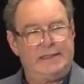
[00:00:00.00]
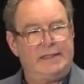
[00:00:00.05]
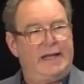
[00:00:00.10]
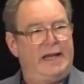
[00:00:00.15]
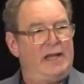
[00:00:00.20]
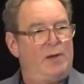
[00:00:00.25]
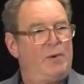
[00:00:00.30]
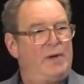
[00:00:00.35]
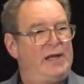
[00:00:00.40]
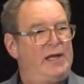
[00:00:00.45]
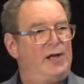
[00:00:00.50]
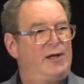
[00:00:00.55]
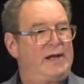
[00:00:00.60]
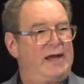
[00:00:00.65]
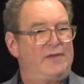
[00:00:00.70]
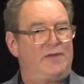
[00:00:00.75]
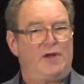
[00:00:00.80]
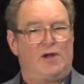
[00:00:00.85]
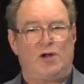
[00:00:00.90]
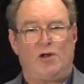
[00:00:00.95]
Anyone here
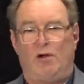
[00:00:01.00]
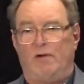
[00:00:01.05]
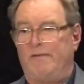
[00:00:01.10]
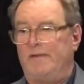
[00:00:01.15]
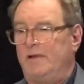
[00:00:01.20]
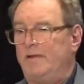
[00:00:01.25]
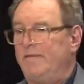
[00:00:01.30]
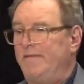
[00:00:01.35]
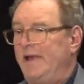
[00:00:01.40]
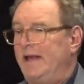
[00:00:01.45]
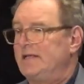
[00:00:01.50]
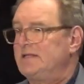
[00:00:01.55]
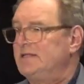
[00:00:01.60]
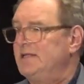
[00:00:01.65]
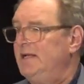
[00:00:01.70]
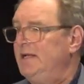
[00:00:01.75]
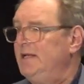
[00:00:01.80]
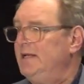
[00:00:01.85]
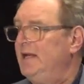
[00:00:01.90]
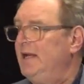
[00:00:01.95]
get their COVID
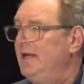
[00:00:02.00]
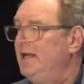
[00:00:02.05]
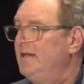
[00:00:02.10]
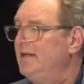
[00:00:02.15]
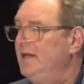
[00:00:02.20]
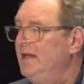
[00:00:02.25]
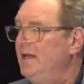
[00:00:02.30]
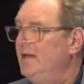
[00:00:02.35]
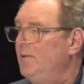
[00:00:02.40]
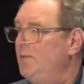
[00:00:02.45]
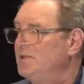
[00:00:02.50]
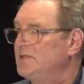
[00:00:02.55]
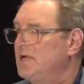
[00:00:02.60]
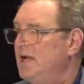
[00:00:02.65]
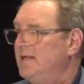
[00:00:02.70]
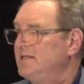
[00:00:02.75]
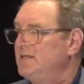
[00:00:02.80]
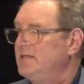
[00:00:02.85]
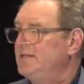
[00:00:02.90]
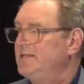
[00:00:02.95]
vaccine at the
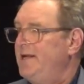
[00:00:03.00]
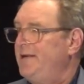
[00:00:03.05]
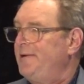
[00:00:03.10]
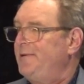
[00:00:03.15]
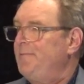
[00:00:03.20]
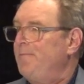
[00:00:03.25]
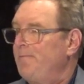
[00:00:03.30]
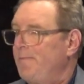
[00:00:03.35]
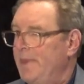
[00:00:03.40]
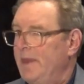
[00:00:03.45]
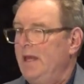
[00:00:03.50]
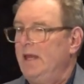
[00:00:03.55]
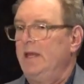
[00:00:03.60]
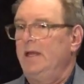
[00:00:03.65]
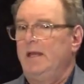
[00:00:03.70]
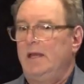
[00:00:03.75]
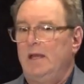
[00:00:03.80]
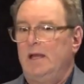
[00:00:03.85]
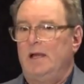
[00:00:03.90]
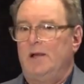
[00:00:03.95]
Wisconsin Center?
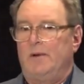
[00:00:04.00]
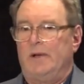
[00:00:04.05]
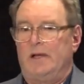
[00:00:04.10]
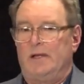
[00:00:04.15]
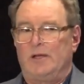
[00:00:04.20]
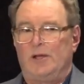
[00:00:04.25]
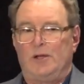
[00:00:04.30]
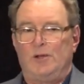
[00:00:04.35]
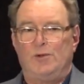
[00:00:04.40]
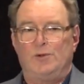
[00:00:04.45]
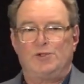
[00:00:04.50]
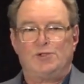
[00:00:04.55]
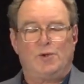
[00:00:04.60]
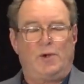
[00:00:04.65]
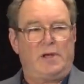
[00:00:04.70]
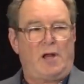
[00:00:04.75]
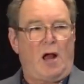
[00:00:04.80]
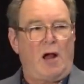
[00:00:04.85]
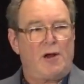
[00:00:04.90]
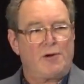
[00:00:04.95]
Well, you
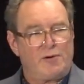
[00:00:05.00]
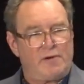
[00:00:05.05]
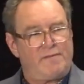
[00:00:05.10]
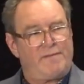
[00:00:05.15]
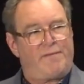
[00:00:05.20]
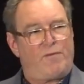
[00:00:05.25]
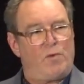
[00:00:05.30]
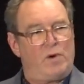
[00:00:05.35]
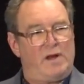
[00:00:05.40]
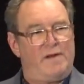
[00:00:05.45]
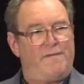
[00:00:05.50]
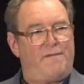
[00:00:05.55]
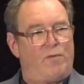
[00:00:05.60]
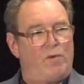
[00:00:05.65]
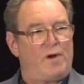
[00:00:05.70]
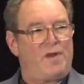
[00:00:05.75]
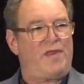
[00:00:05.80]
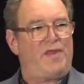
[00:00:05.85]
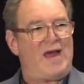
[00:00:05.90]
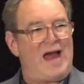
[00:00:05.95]
join
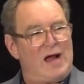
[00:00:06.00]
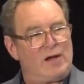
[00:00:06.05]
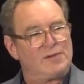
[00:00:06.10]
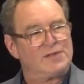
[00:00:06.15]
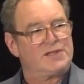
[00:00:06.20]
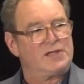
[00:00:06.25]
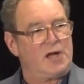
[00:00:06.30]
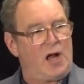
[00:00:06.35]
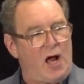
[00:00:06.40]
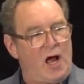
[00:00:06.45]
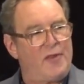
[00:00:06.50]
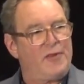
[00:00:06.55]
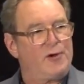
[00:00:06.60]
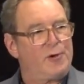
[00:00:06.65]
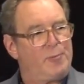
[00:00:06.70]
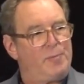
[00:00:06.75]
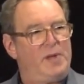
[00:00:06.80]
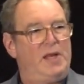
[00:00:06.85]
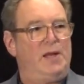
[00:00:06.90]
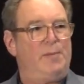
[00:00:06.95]
144,000
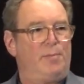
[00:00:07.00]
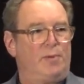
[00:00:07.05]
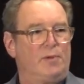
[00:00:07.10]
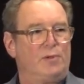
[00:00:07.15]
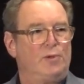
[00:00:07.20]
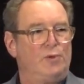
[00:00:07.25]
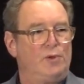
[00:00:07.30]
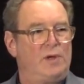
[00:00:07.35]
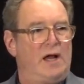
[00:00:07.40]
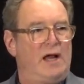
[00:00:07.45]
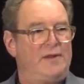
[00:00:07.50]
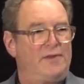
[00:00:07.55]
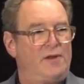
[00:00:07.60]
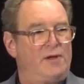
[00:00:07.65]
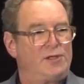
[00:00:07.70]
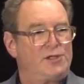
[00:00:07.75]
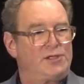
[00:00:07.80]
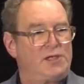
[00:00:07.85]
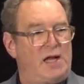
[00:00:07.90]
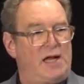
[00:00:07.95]
other people who got
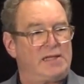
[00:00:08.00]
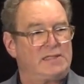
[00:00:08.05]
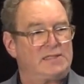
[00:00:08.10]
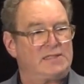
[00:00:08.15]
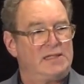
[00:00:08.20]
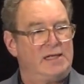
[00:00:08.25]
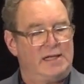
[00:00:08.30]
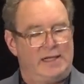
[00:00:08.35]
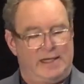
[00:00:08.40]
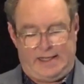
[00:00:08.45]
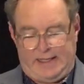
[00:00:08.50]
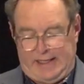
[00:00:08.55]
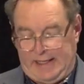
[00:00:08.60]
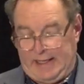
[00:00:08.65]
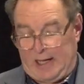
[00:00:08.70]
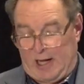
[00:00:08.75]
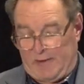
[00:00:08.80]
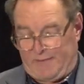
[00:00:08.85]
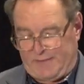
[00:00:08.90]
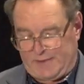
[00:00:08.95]
their shots
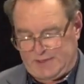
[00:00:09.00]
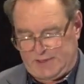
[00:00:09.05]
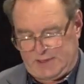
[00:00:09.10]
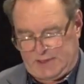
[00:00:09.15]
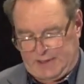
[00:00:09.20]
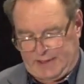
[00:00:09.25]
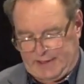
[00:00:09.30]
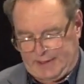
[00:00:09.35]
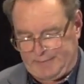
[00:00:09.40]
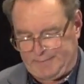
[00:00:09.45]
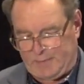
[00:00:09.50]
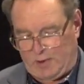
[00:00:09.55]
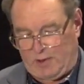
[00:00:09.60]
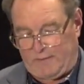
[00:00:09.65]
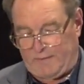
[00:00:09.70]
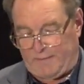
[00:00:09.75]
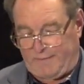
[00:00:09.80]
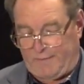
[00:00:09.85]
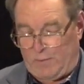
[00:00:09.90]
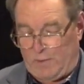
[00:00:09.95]
in our facility
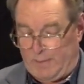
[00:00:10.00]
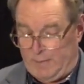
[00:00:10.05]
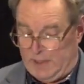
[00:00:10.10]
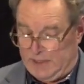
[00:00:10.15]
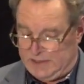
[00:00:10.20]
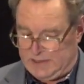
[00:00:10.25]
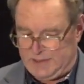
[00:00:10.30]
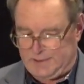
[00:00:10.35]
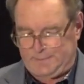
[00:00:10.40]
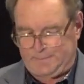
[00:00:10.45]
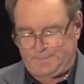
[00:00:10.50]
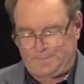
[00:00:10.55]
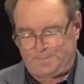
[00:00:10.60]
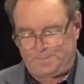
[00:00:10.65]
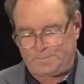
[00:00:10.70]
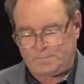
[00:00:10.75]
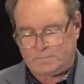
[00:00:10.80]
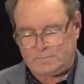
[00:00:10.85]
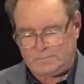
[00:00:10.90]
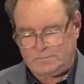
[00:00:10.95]
over 4 months.
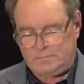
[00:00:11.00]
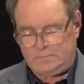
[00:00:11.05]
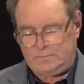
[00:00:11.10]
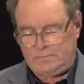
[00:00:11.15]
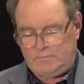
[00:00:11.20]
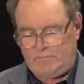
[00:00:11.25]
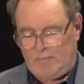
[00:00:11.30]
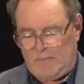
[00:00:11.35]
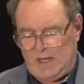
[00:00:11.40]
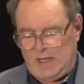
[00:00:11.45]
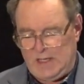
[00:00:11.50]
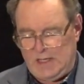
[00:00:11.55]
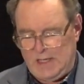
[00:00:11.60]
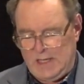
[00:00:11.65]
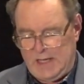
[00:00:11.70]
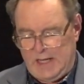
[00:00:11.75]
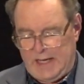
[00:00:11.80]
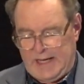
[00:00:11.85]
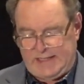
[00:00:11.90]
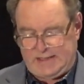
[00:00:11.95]

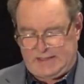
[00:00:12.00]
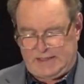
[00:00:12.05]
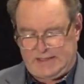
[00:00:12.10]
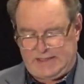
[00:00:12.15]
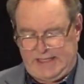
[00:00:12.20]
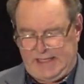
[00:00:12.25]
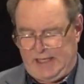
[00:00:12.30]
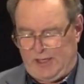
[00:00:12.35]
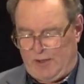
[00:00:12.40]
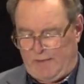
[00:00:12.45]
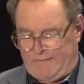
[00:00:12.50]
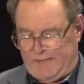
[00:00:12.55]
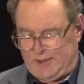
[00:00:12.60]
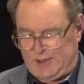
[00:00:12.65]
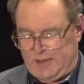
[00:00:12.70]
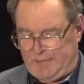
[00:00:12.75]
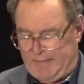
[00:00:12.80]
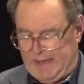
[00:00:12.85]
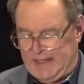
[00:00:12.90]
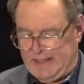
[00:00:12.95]
As the CEO
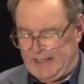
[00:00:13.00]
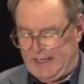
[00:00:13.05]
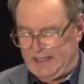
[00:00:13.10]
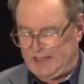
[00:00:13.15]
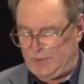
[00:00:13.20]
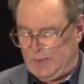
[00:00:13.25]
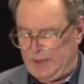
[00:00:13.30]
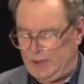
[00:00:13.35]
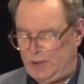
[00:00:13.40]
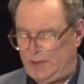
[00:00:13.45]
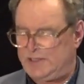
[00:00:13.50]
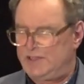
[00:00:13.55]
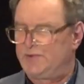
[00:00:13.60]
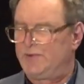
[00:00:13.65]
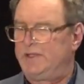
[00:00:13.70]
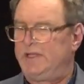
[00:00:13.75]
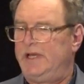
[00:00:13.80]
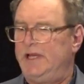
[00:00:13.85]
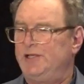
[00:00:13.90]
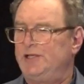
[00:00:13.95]
vision mandates, we took
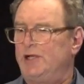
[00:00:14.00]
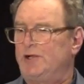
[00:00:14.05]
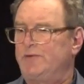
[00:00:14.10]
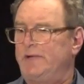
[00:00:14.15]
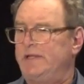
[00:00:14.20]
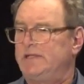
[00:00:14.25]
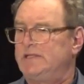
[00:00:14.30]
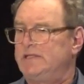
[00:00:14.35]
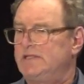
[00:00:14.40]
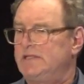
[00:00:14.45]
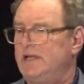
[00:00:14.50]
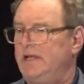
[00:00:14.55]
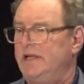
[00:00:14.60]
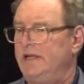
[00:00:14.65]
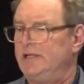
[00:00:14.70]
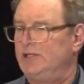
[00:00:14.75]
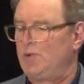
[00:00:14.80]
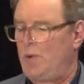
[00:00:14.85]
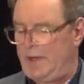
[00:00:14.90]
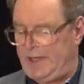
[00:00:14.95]
strategic
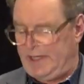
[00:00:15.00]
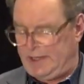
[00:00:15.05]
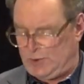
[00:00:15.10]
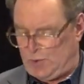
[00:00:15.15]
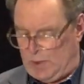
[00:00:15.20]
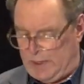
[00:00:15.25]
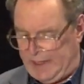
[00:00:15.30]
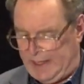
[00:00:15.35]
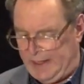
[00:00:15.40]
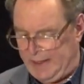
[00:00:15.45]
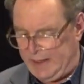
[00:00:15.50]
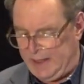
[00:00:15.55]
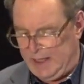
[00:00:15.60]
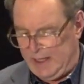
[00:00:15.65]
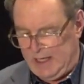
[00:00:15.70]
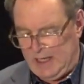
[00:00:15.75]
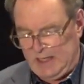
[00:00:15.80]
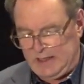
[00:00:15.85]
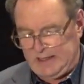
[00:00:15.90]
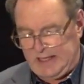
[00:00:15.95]
risks in 2020,
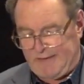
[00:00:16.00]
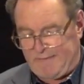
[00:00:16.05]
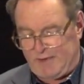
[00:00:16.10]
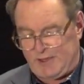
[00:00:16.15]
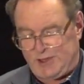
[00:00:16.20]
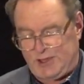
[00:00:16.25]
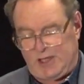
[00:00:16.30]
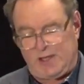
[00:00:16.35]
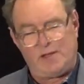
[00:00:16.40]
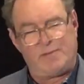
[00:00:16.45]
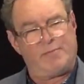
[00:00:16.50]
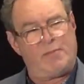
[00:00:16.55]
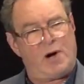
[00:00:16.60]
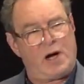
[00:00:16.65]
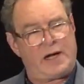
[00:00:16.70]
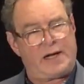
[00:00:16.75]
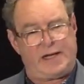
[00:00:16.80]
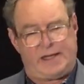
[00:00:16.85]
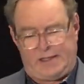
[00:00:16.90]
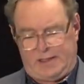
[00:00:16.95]
leveraging the
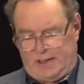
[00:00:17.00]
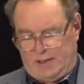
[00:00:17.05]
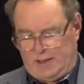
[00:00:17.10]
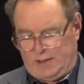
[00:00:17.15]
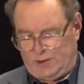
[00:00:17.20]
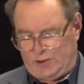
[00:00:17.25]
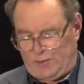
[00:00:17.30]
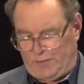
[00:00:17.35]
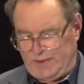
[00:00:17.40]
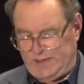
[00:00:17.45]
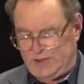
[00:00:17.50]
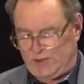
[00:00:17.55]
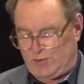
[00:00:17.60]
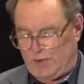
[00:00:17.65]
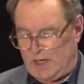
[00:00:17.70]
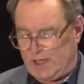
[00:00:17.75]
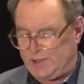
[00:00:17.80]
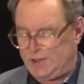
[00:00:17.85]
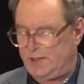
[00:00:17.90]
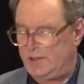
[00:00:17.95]
market to
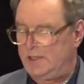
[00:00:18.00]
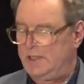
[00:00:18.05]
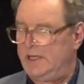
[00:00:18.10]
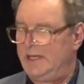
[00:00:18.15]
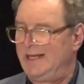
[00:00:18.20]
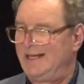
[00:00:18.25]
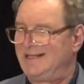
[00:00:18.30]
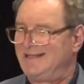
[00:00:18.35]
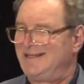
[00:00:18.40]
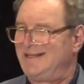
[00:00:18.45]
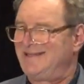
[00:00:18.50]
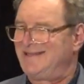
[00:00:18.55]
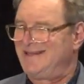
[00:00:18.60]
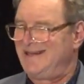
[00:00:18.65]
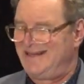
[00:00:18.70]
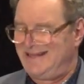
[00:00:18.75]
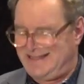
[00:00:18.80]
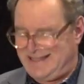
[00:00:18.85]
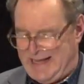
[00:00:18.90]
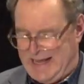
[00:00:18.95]
restructure
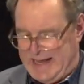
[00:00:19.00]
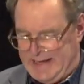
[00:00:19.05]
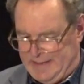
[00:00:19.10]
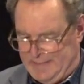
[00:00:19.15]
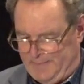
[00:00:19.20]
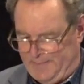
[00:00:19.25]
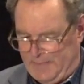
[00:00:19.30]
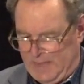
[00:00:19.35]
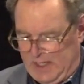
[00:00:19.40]
existing debt,